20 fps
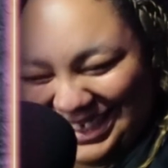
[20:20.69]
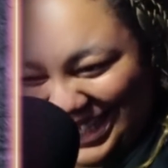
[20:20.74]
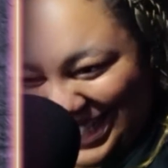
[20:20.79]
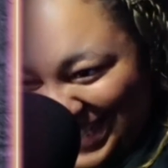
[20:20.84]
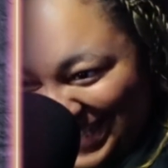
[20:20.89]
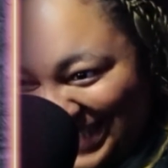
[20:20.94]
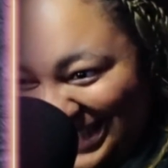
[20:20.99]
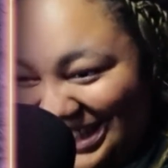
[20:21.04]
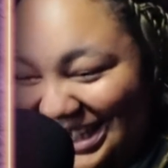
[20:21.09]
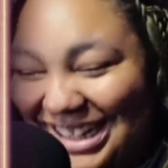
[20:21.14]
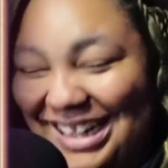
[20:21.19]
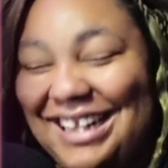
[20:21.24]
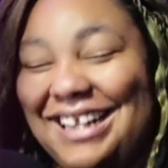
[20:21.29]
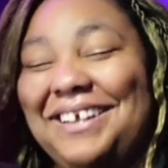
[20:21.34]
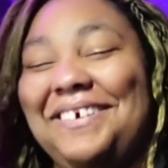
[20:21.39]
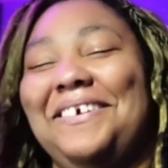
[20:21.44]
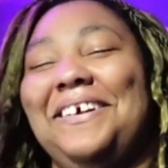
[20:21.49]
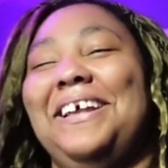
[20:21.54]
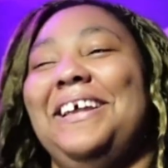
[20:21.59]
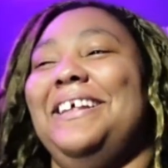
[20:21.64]
that
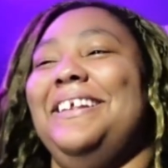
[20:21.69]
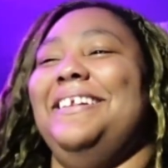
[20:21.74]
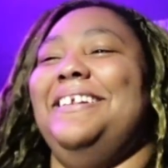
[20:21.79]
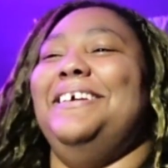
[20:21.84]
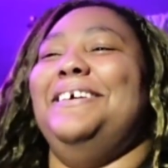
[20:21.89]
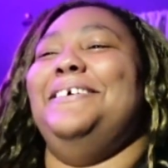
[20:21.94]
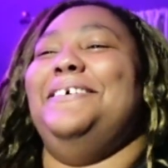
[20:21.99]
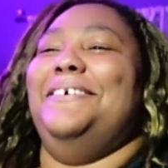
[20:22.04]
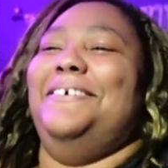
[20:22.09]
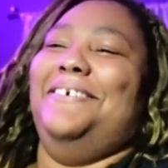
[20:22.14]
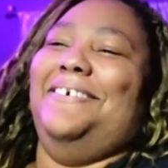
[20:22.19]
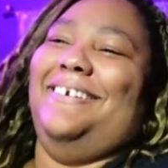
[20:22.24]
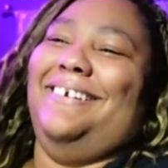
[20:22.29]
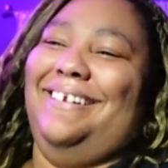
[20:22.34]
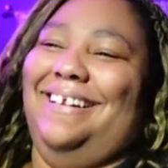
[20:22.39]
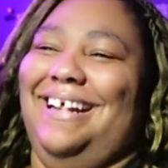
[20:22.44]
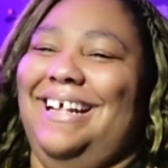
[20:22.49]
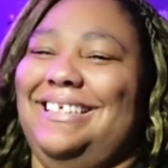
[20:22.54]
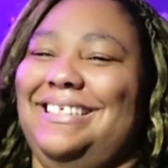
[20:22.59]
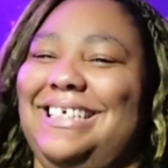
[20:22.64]
grin, dude!
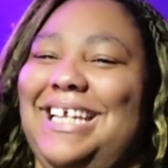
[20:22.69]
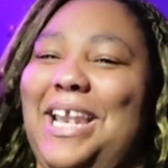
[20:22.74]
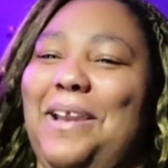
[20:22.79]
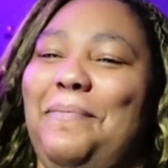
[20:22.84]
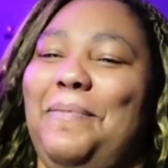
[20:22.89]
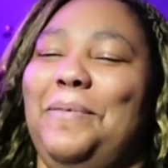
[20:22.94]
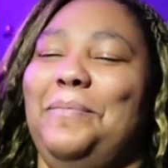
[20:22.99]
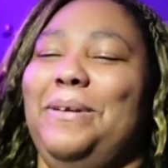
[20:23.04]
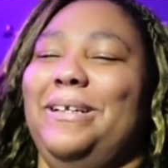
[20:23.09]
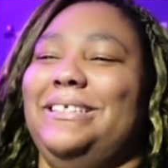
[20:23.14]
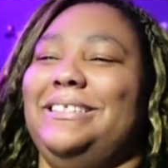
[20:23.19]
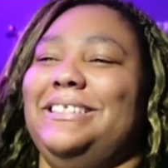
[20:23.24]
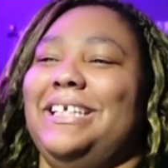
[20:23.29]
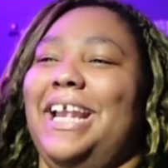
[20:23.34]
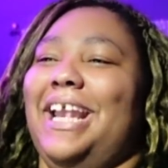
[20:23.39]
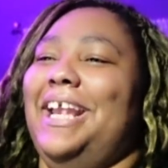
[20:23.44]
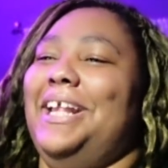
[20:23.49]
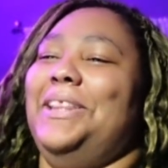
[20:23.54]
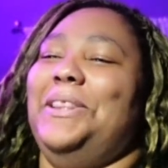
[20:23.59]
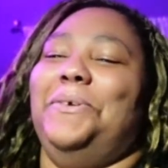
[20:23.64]
That's keeping me
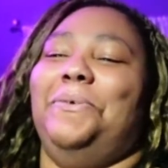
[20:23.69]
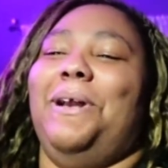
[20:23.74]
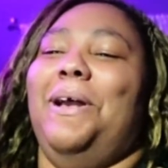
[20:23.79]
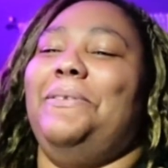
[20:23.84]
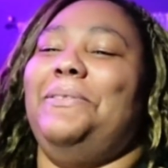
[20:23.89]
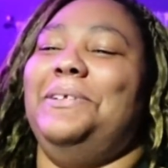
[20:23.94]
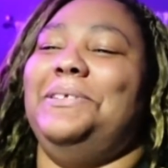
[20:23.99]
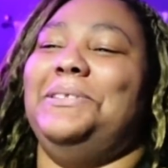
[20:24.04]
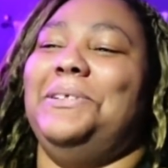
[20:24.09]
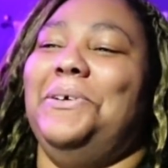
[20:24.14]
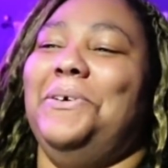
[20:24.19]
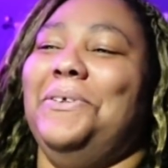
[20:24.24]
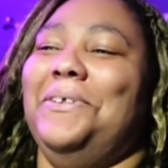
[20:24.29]
sane throughout this whole